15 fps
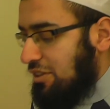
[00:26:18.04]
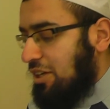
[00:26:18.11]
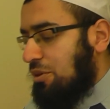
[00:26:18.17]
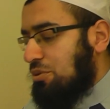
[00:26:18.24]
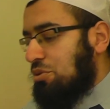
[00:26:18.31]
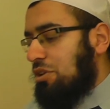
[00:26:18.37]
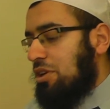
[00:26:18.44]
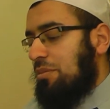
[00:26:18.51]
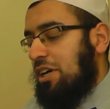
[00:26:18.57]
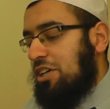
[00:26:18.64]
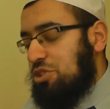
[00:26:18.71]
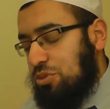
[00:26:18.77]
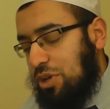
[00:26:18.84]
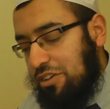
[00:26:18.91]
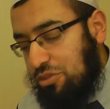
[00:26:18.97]
now talking about
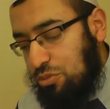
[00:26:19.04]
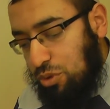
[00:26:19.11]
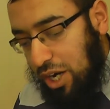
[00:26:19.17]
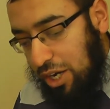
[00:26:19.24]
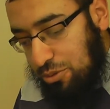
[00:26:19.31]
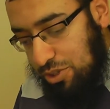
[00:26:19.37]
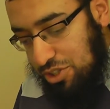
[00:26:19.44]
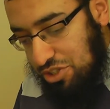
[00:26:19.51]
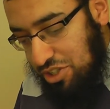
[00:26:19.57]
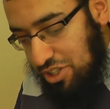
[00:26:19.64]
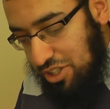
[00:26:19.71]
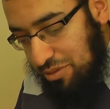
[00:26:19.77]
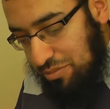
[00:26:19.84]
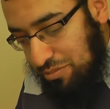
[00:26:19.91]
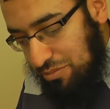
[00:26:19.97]
his wife, why was
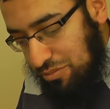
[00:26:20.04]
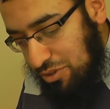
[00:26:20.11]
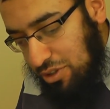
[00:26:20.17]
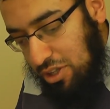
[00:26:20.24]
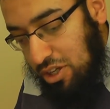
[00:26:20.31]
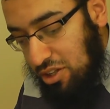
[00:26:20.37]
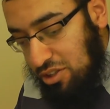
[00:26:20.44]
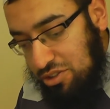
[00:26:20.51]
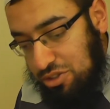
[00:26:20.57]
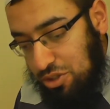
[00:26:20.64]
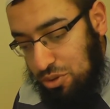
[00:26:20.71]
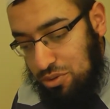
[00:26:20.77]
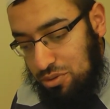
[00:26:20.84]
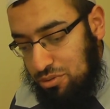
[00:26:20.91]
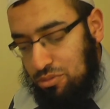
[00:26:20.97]
she
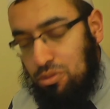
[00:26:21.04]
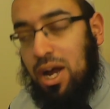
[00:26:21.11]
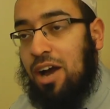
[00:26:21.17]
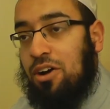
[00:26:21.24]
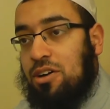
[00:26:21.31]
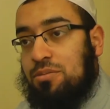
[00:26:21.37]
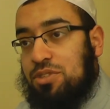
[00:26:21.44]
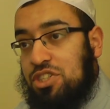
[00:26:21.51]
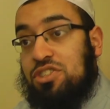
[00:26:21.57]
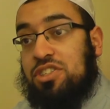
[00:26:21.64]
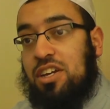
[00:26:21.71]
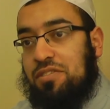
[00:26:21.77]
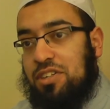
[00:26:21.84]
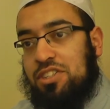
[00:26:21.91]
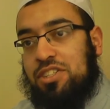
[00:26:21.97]
how come she's
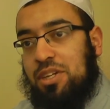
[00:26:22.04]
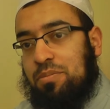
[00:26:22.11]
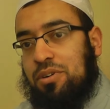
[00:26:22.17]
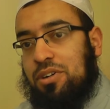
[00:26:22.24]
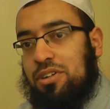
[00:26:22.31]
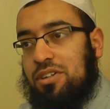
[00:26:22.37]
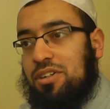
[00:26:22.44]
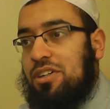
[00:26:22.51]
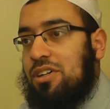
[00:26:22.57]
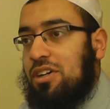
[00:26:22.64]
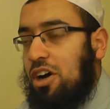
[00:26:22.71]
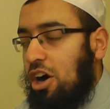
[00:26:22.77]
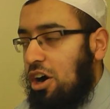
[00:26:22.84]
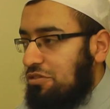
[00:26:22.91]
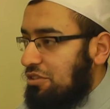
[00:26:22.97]
given a separate
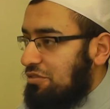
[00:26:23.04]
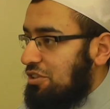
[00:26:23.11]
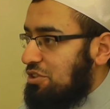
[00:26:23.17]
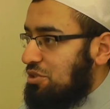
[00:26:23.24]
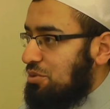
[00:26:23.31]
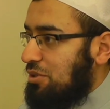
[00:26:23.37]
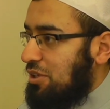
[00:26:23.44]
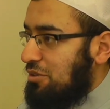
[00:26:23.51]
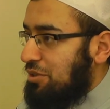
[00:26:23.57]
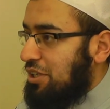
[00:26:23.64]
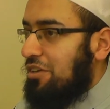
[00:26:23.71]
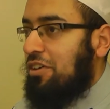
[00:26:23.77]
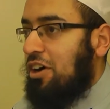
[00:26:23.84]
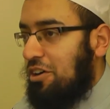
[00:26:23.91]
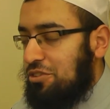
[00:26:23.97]
half of the surah? We
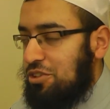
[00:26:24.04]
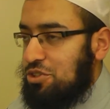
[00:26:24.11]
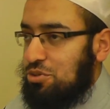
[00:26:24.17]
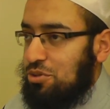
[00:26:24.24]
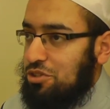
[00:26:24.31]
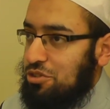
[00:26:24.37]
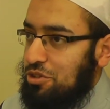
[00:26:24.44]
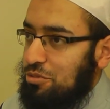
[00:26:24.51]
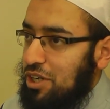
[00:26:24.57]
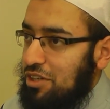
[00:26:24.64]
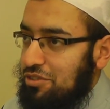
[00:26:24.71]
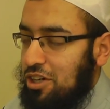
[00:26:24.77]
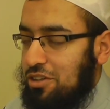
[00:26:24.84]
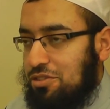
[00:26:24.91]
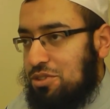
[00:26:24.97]
give half the surah to the
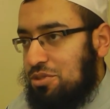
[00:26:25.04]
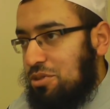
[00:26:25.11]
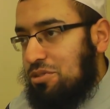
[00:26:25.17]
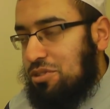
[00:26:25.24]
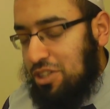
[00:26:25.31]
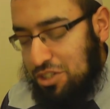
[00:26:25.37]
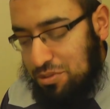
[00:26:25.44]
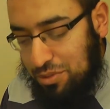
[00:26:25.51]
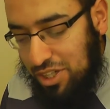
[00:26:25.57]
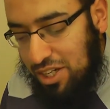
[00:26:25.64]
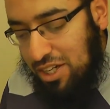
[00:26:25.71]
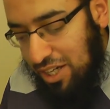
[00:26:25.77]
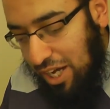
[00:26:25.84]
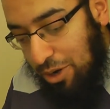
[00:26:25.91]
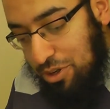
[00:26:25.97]
wife, half the surah to the husband.
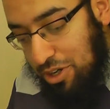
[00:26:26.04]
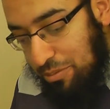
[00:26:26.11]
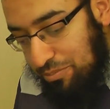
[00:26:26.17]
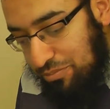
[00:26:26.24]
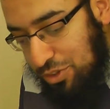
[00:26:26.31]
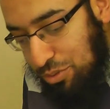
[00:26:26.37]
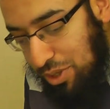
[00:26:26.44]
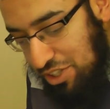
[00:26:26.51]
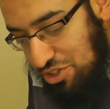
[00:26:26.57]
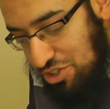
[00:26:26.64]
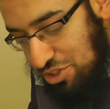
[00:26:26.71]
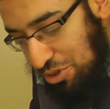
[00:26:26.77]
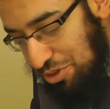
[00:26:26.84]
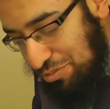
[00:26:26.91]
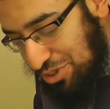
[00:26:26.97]
How come? Why is she
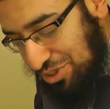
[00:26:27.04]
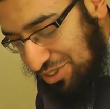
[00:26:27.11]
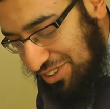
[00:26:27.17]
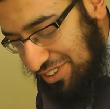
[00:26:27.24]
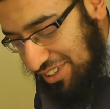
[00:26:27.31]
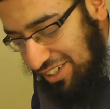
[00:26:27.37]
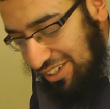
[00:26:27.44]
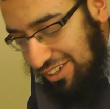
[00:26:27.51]
so important?